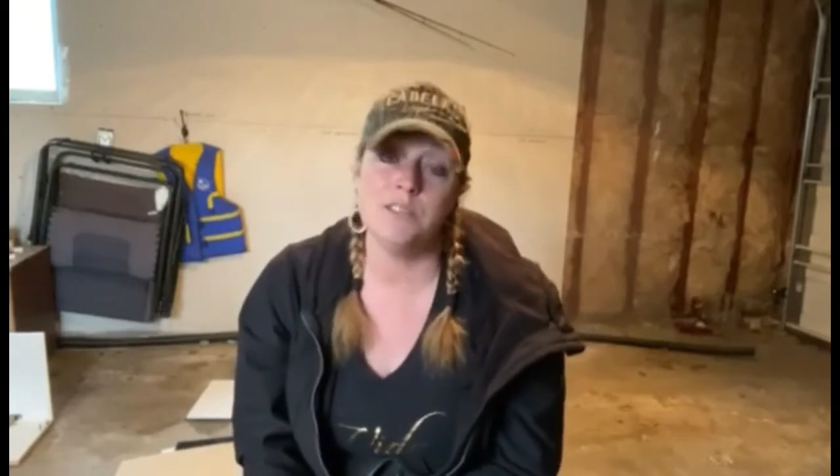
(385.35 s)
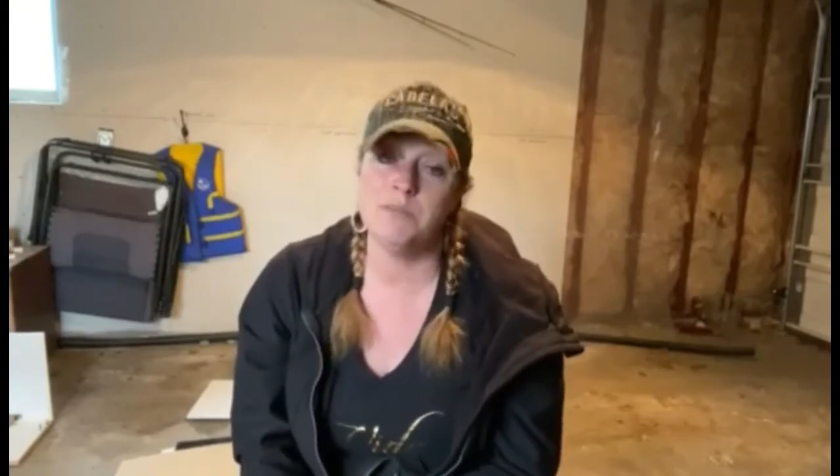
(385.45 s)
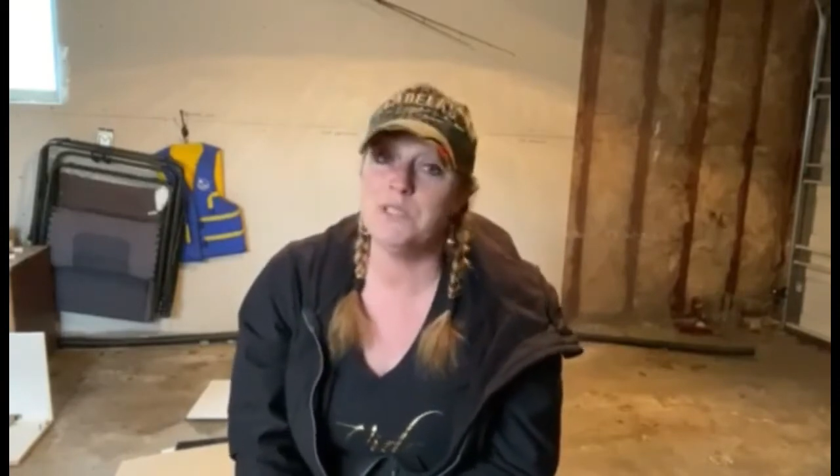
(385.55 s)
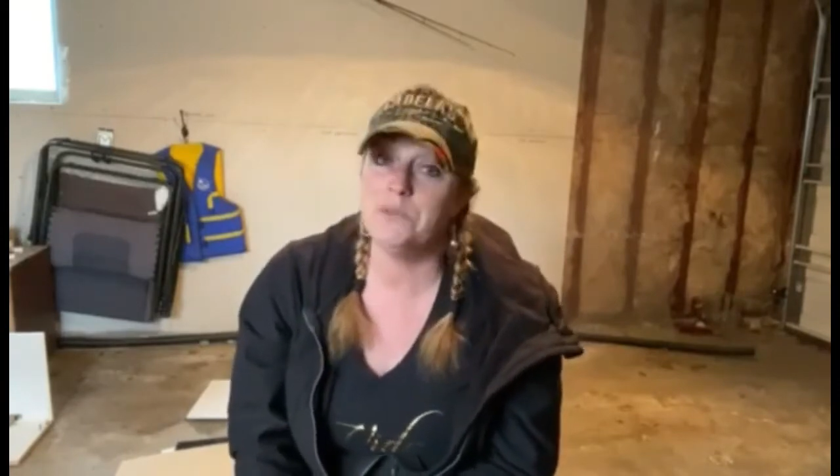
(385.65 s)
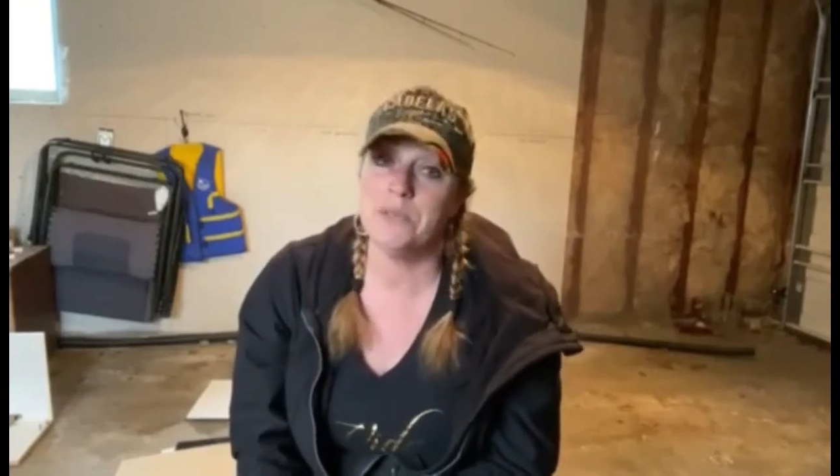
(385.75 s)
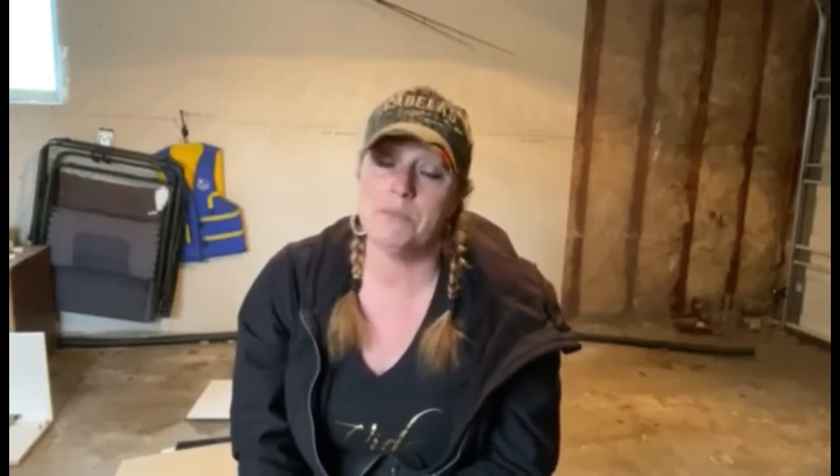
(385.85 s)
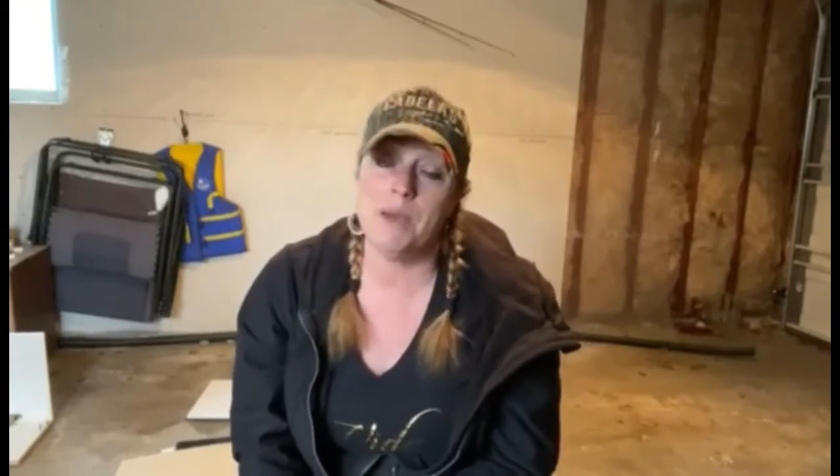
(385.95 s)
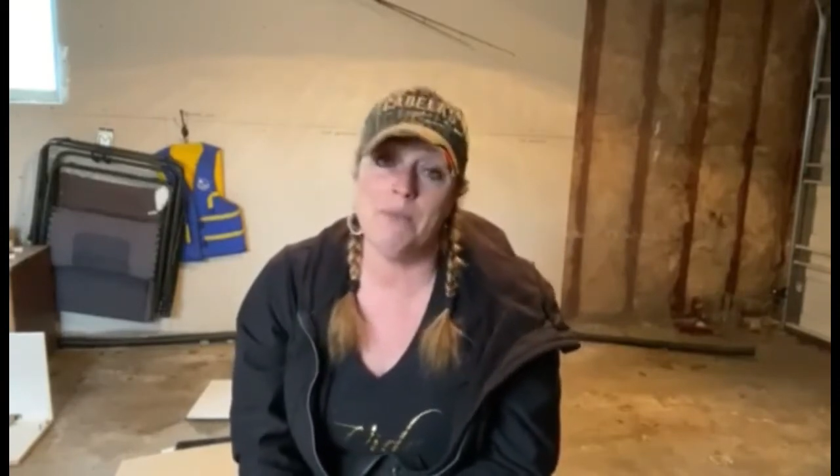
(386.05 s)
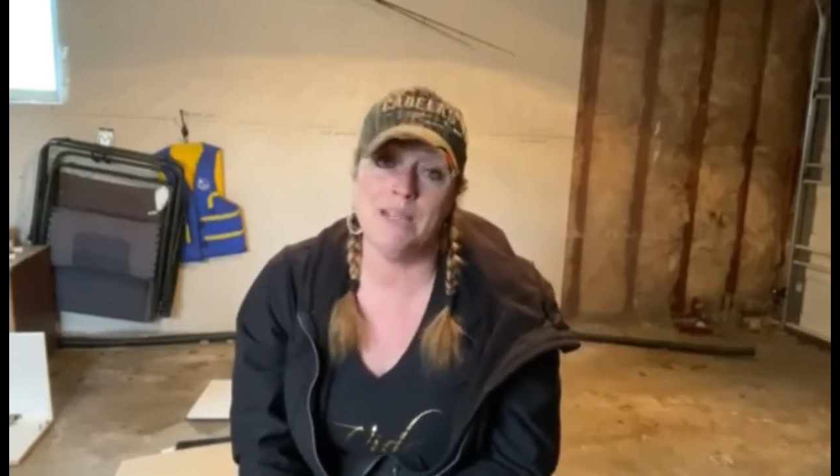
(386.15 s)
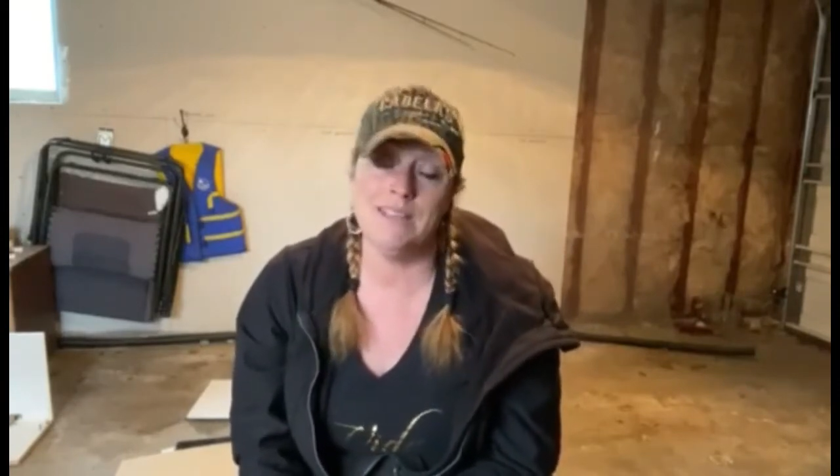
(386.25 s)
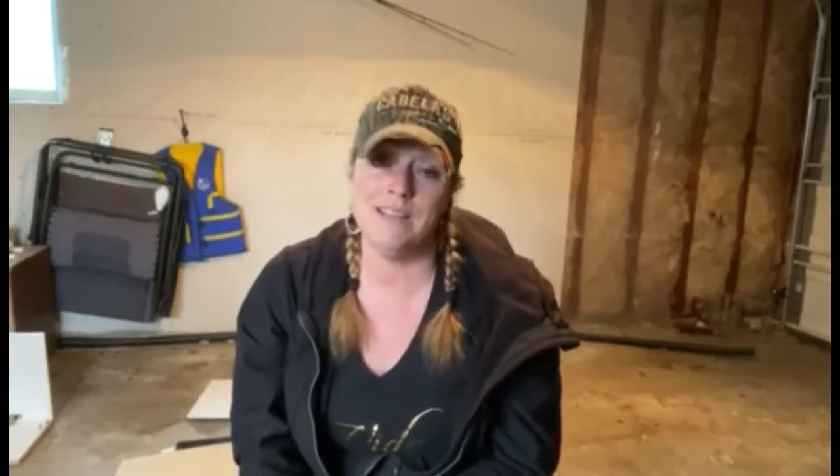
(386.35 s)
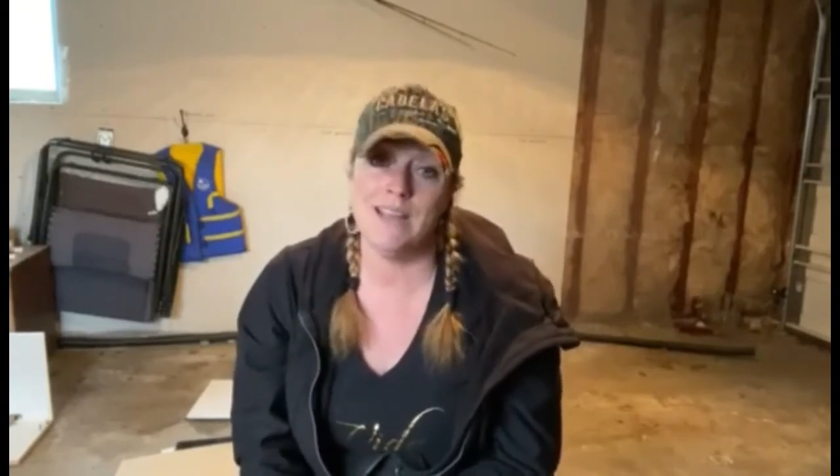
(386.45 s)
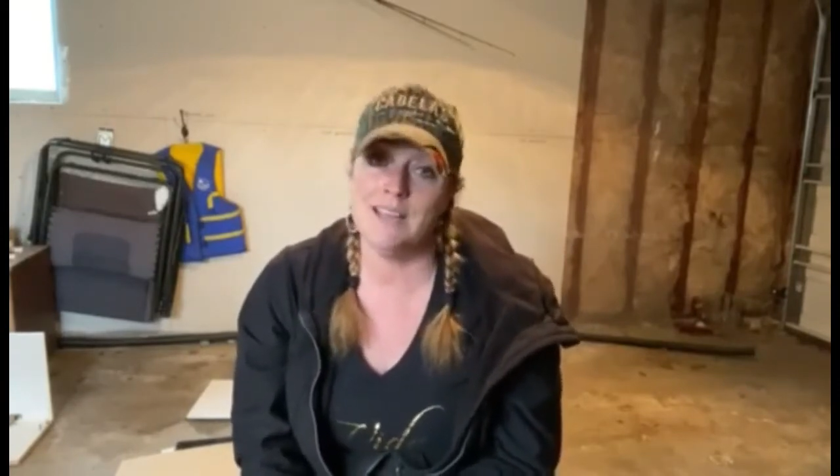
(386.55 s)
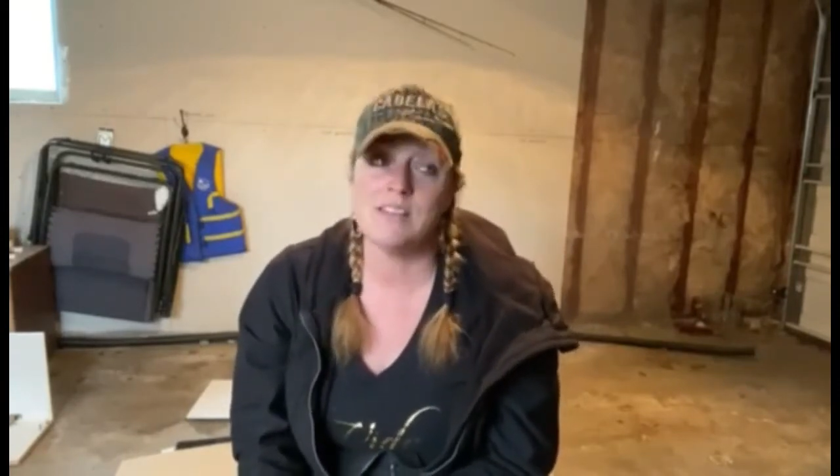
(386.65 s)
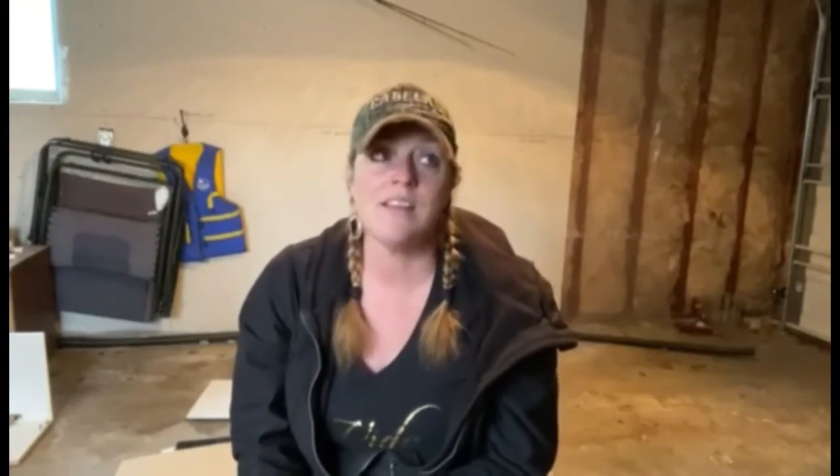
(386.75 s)
to be doing my Monday
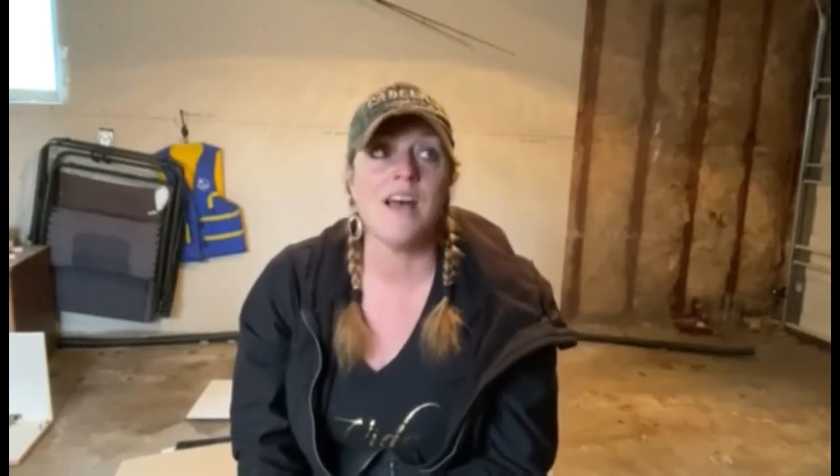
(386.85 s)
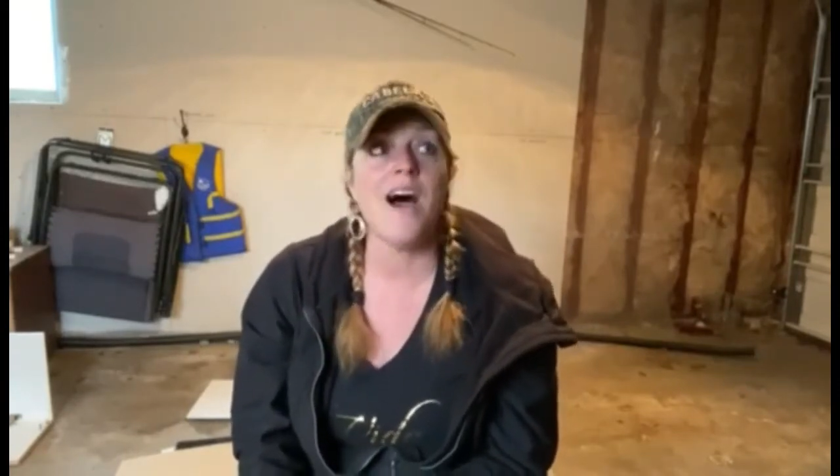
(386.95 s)
night live.